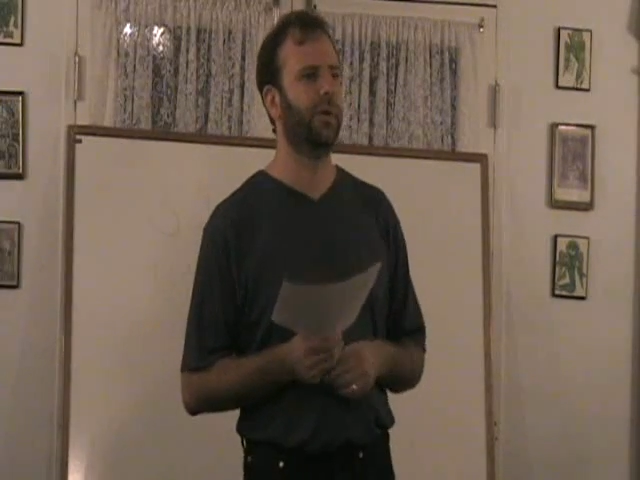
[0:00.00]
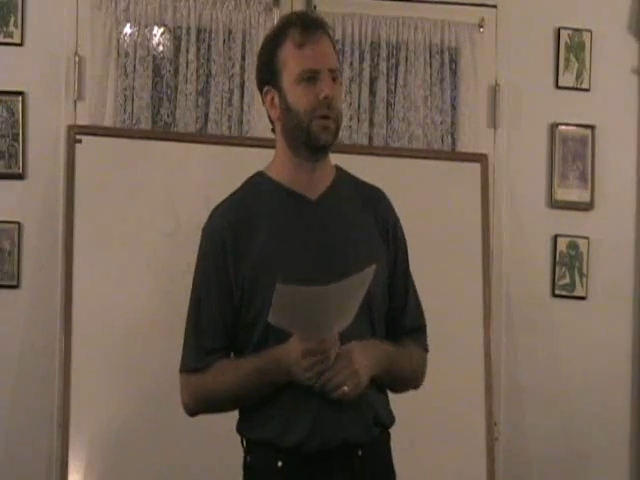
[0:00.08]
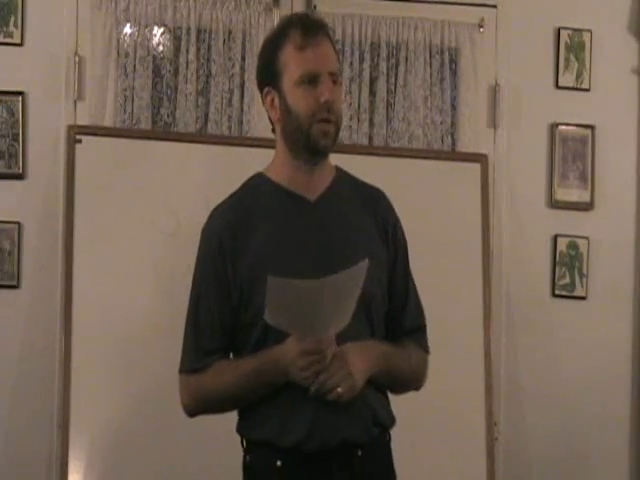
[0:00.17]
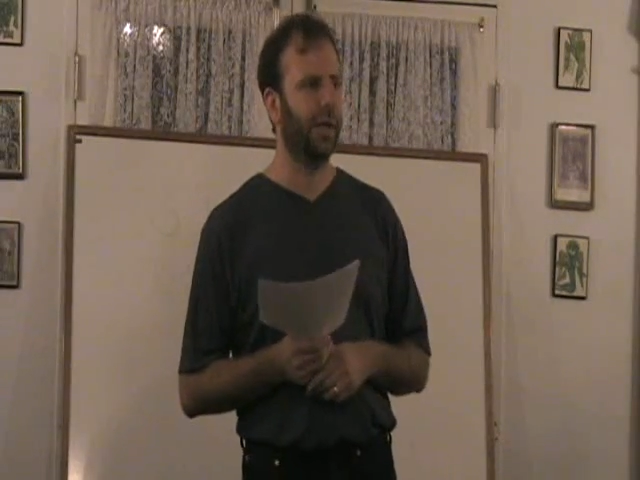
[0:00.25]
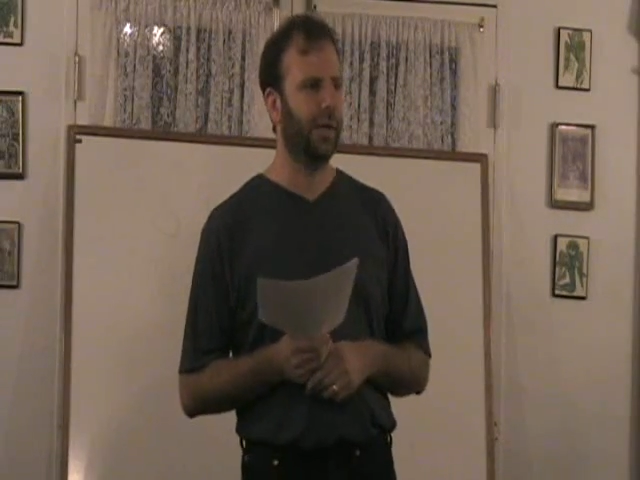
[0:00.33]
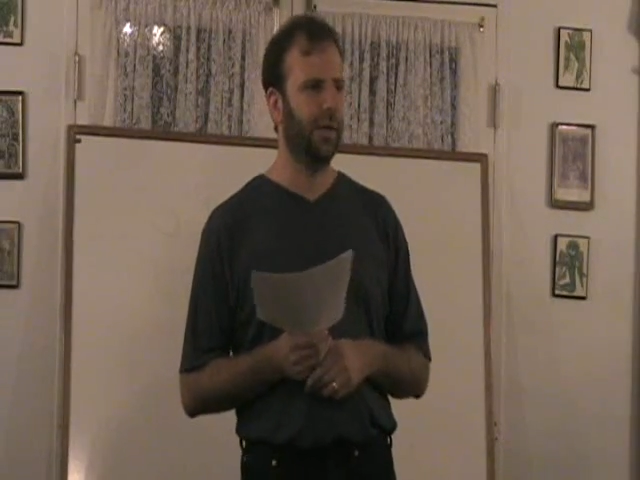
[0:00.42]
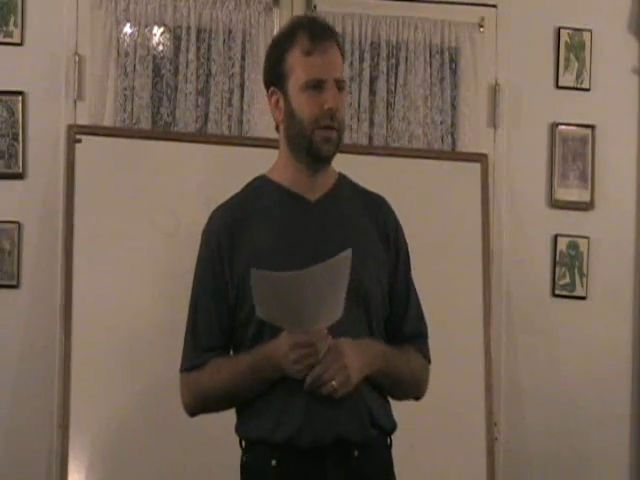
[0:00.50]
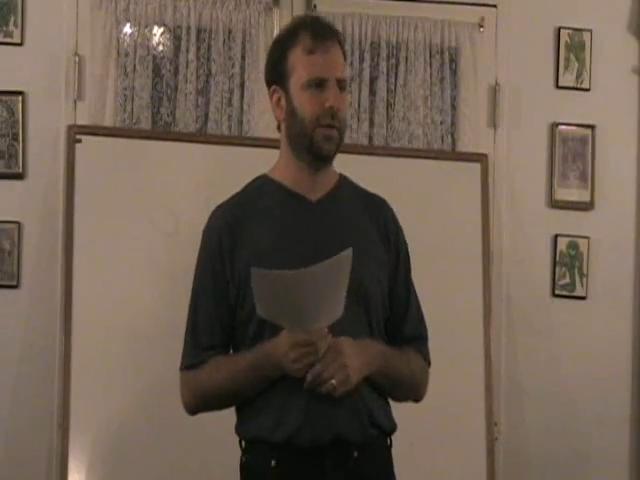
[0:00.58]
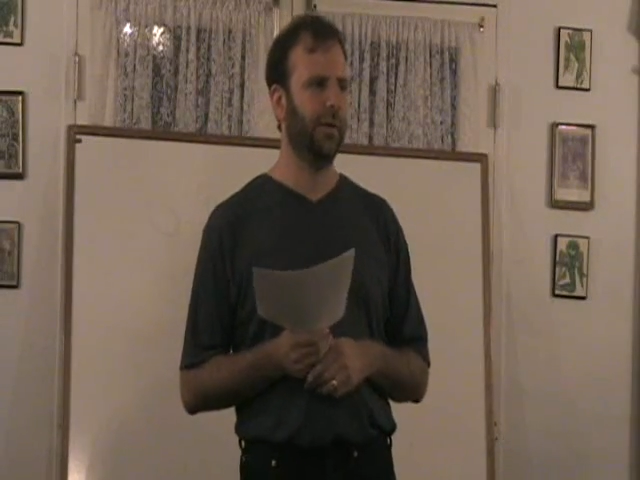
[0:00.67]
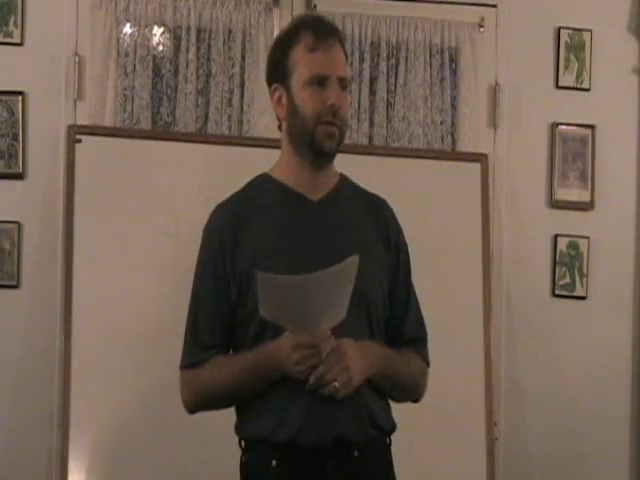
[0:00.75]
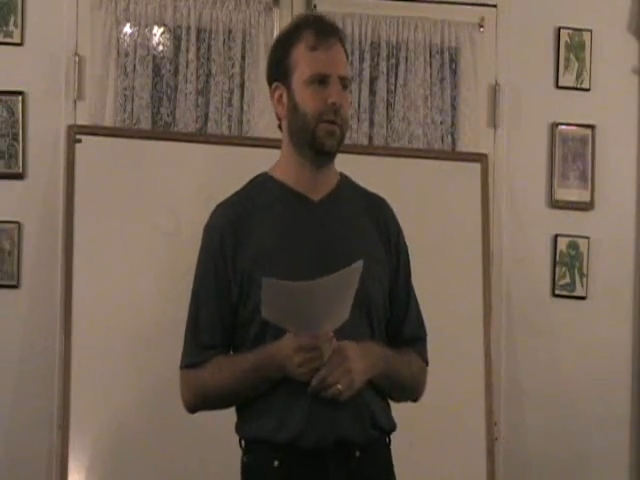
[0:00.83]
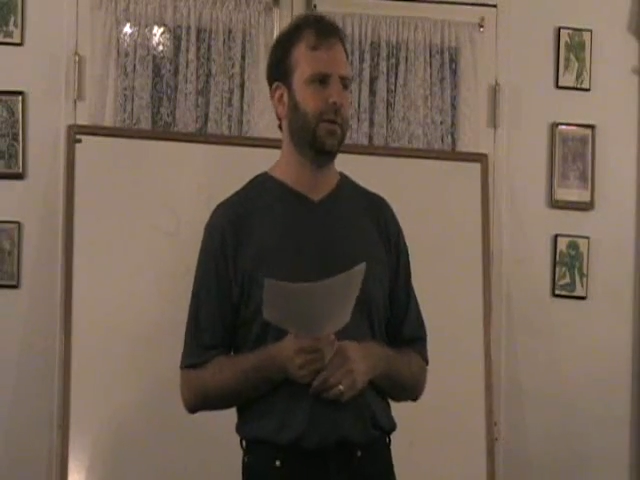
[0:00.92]
Okay.
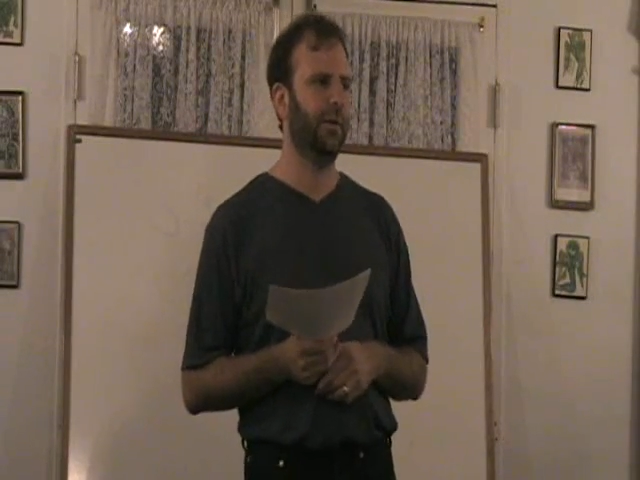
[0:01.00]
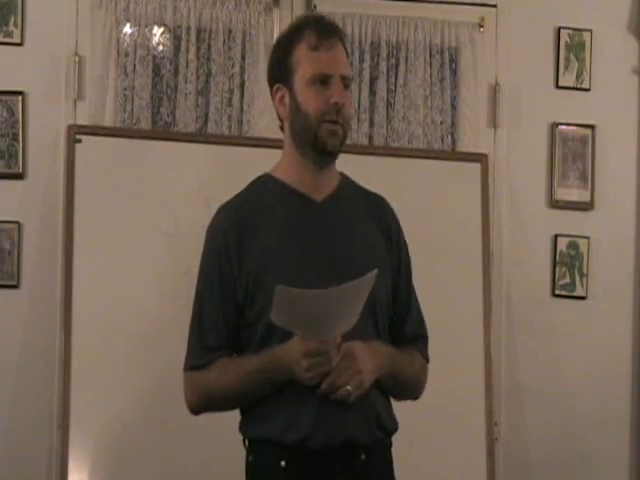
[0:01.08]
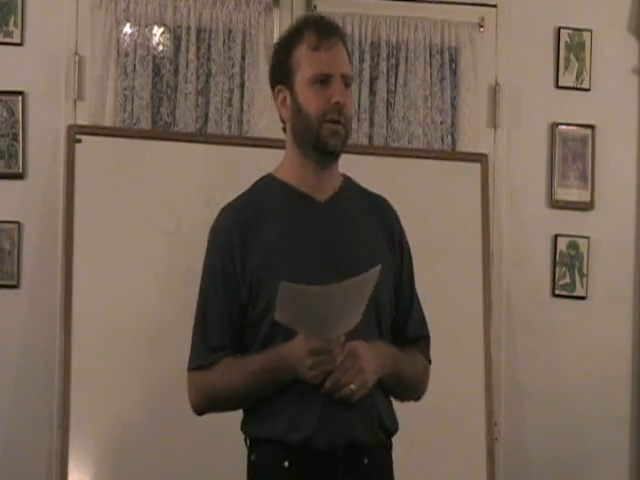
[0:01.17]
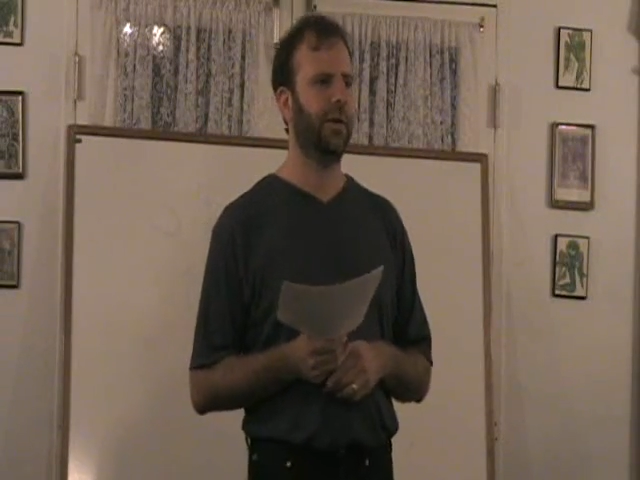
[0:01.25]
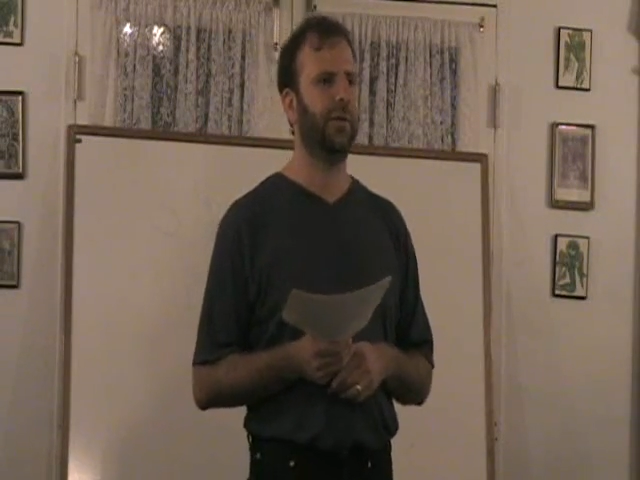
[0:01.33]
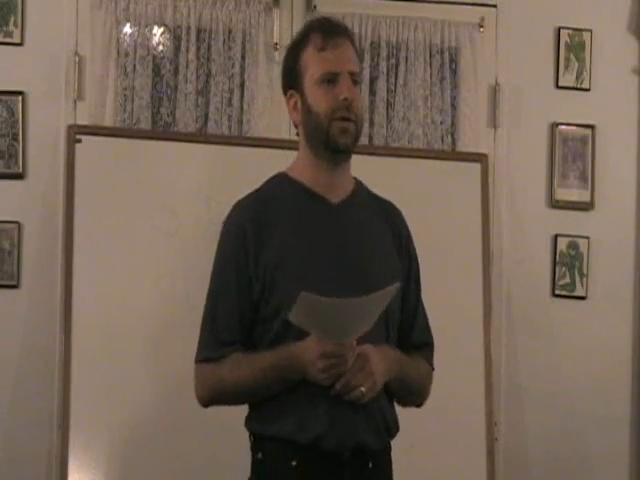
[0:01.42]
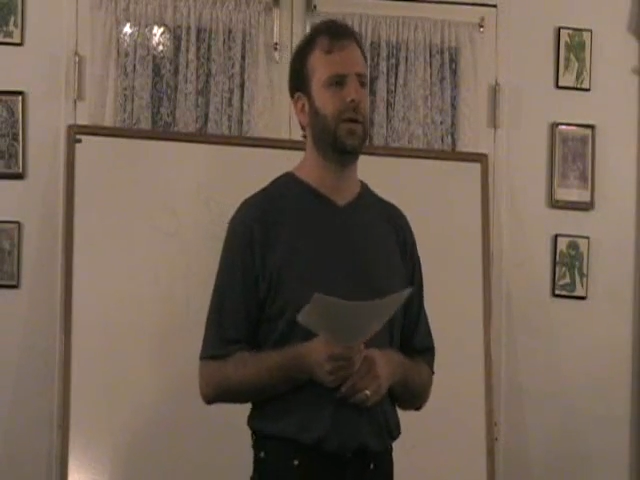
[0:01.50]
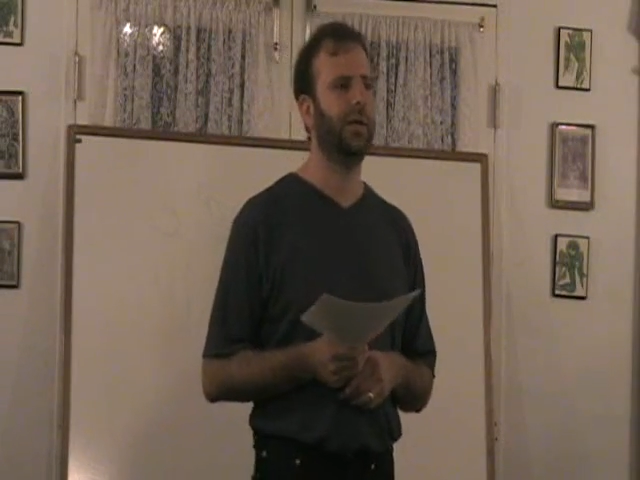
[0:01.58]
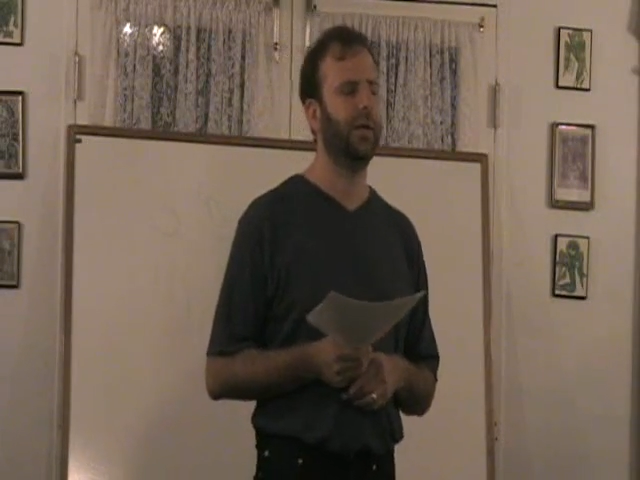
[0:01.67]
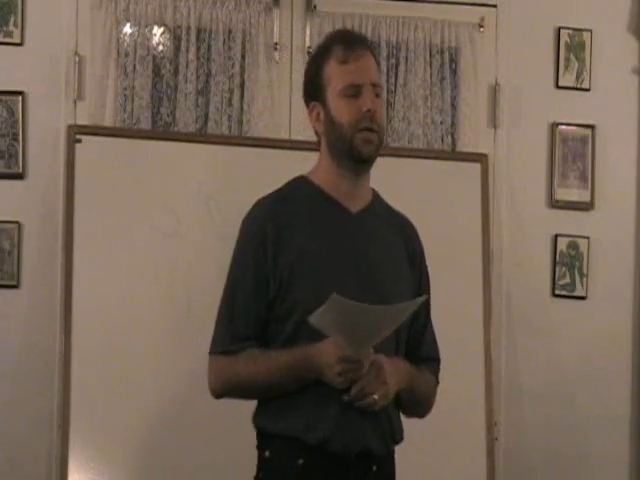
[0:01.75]
All right,